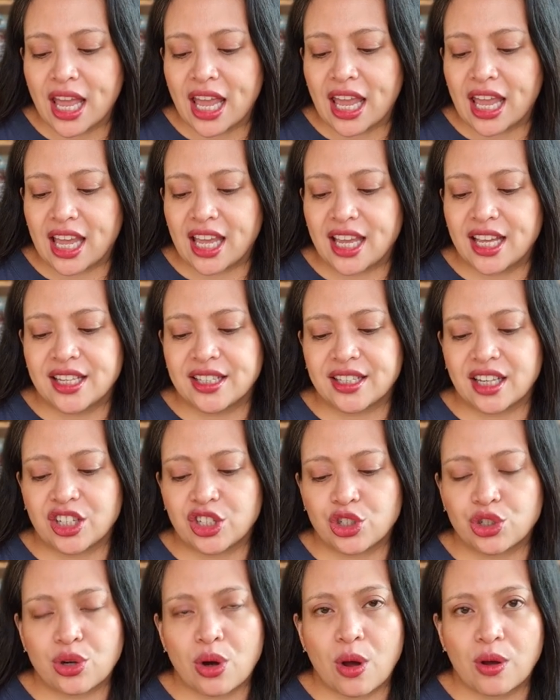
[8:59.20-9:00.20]
is a
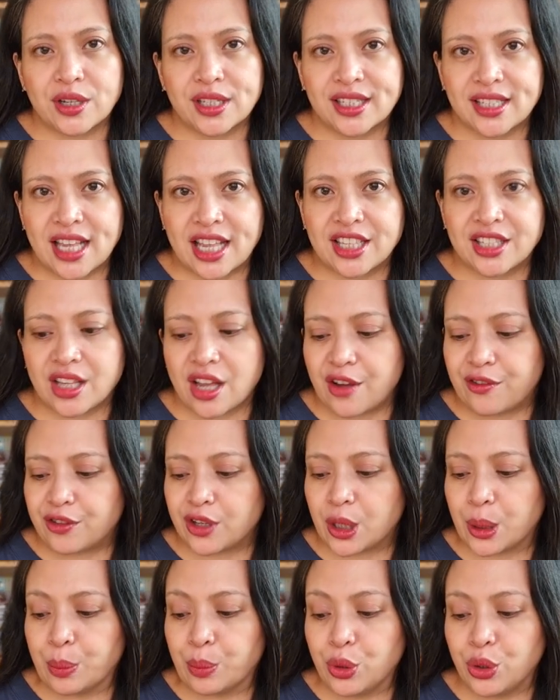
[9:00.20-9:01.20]
strong sense of
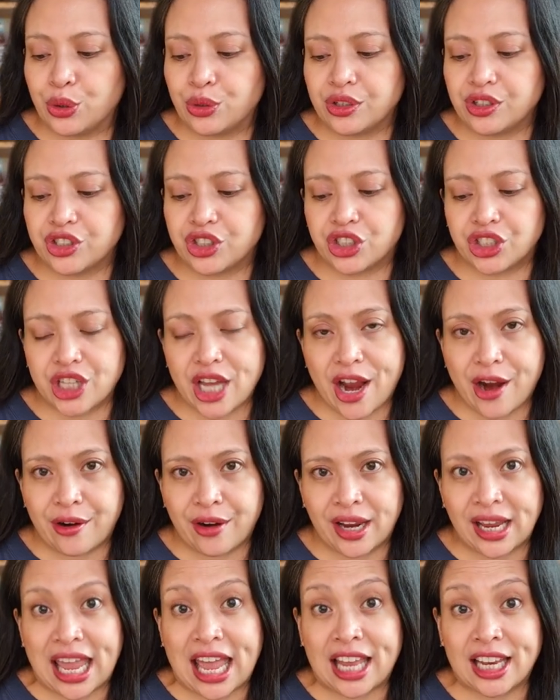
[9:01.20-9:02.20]
communal
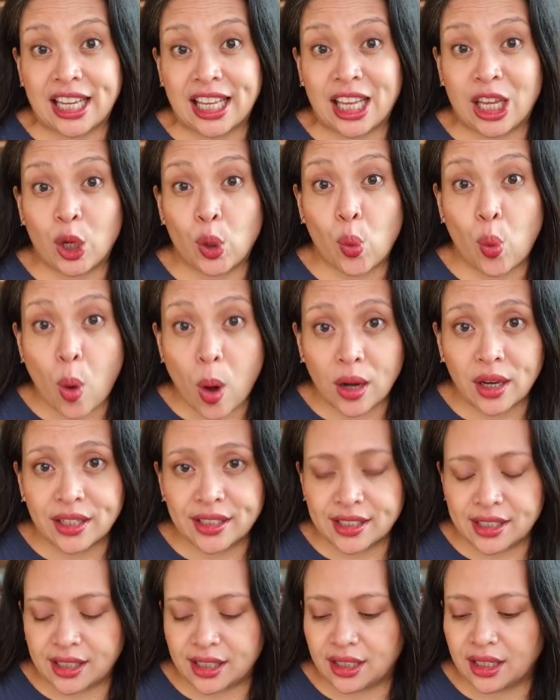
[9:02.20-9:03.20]
sharing and
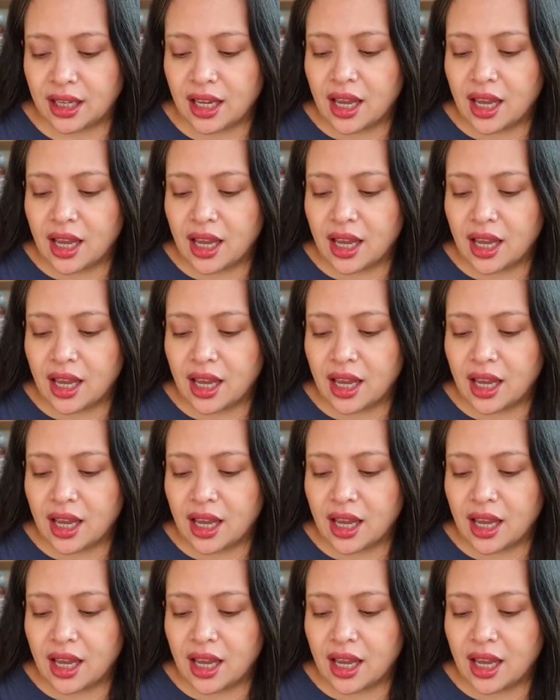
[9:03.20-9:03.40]
equality,